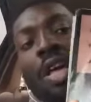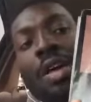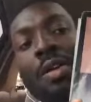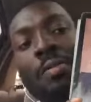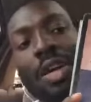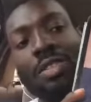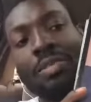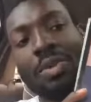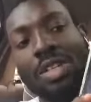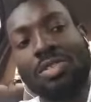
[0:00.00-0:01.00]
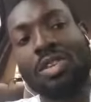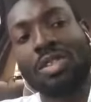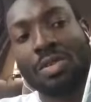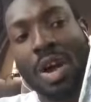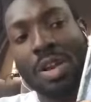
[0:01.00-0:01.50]
My
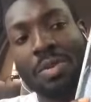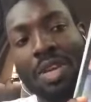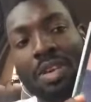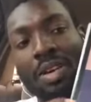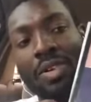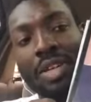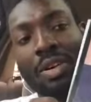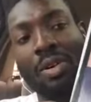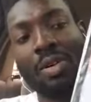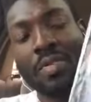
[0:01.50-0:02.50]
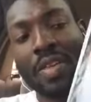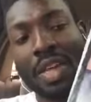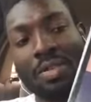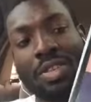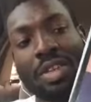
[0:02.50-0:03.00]
instructor wanted me to cover the whole thing.
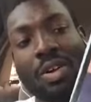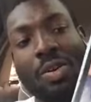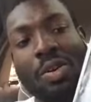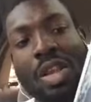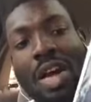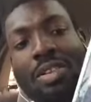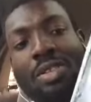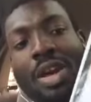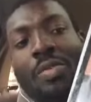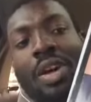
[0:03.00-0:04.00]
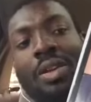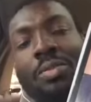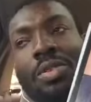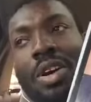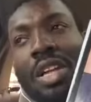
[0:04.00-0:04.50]
It was a whole lot. So I went up
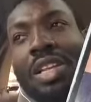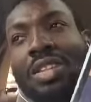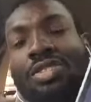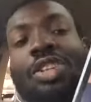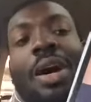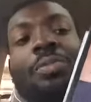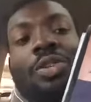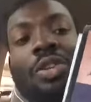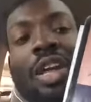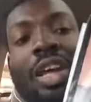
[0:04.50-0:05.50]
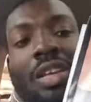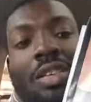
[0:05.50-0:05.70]
to at least chapter 8.